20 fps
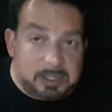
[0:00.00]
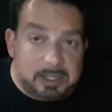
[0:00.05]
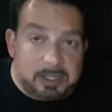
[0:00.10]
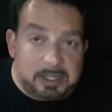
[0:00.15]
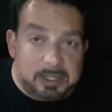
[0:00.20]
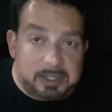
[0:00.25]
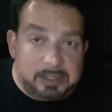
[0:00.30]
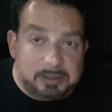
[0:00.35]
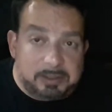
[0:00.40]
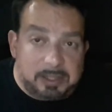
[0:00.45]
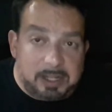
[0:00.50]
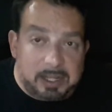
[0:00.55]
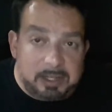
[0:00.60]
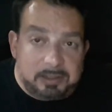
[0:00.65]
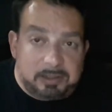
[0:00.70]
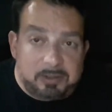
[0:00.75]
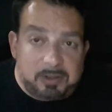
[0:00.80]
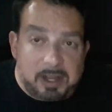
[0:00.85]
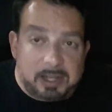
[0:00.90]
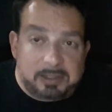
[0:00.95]
uh,
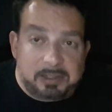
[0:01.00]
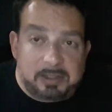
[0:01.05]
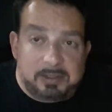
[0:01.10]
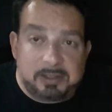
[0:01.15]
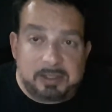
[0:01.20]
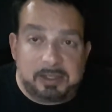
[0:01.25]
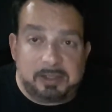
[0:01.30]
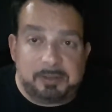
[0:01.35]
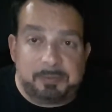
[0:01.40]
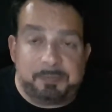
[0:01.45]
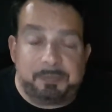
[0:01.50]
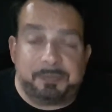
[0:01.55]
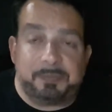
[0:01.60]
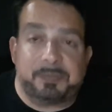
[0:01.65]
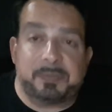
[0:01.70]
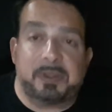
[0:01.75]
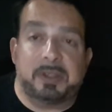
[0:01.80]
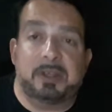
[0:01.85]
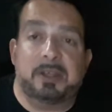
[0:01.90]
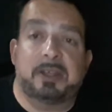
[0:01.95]
extract in there.
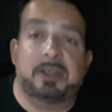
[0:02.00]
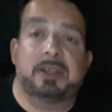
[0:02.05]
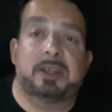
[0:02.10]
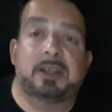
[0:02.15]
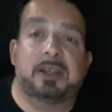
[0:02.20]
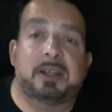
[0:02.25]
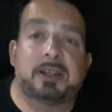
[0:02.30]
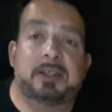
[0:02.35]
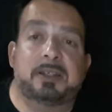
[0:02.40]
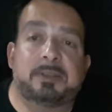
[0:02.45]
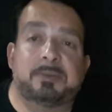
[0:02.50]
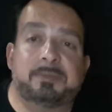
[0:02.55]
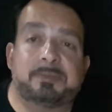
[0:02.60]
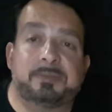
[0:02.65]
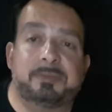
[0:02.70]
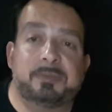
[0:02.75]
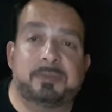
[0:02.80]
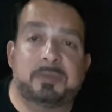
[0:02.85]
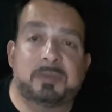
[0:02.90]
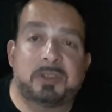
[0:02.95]

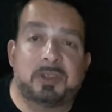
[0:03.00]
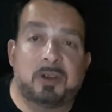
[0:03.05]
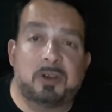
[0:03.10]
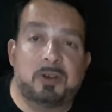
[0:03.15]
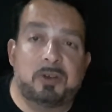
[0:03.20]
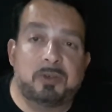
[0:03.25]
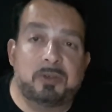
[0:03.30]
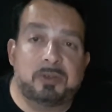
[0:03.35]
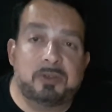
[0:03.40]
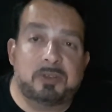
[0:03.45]
Um, so